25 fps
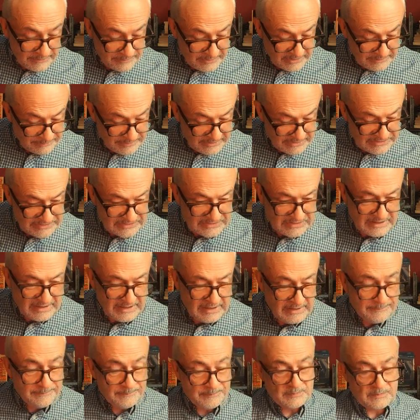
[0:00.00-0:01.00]
the
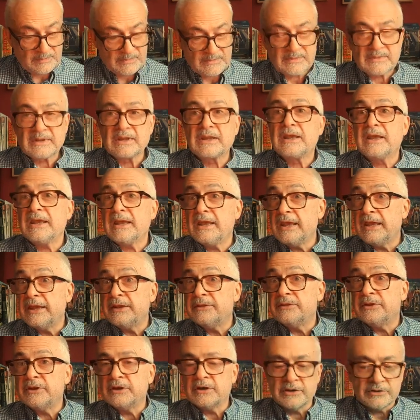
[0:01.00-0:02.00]
BBC
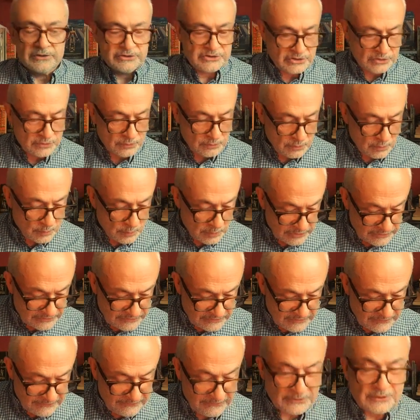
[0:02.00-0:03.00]
in the article
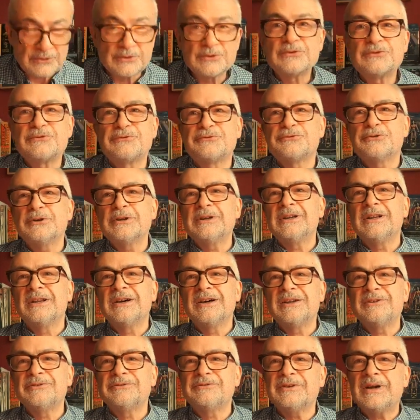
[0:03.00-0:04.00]
was called
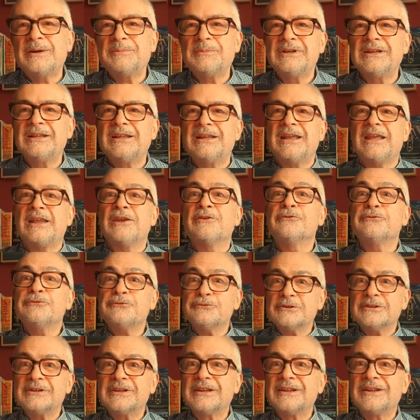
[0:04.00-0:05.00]
Frontline Family.
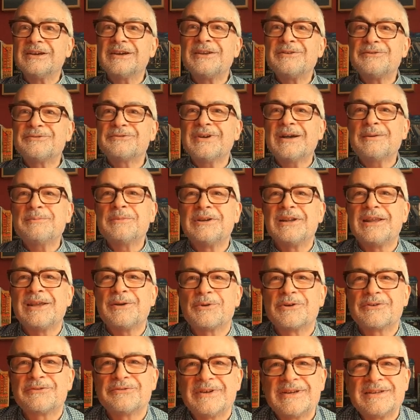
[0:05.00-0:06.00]
Frontline Family,
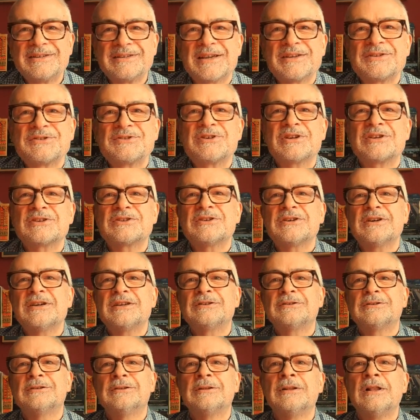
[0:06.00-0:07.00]
what a fantastic
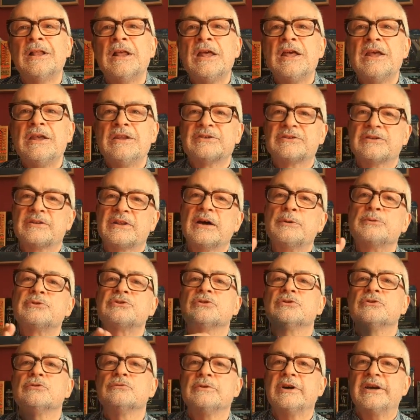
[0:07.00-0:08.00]
title. So that
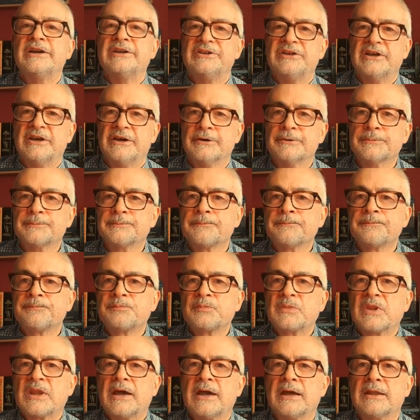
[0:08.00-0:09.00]
was on the radio
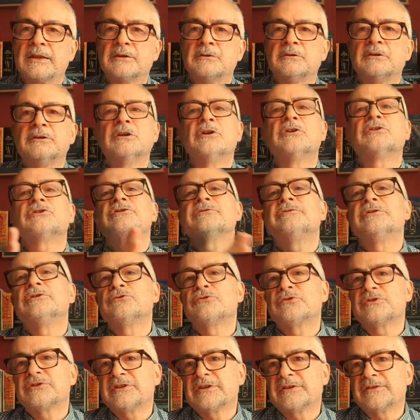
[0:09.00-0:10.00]
and lots of
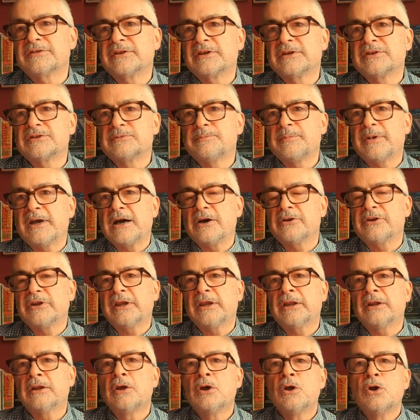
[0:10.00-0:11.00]
interesting things about
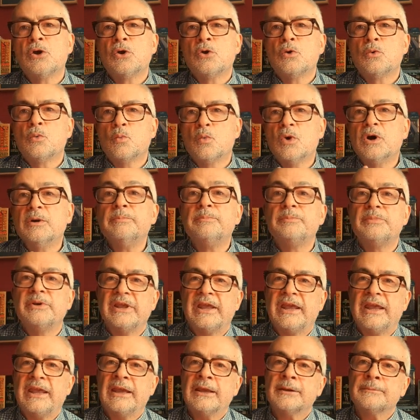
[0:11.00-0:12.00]
it. One
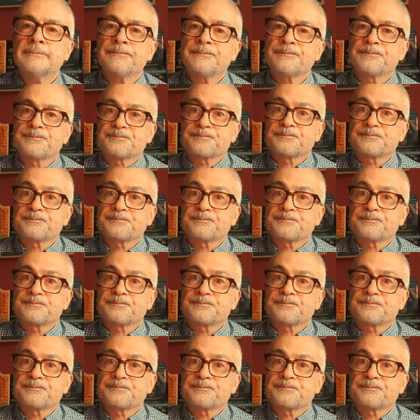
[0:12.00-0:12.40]
being,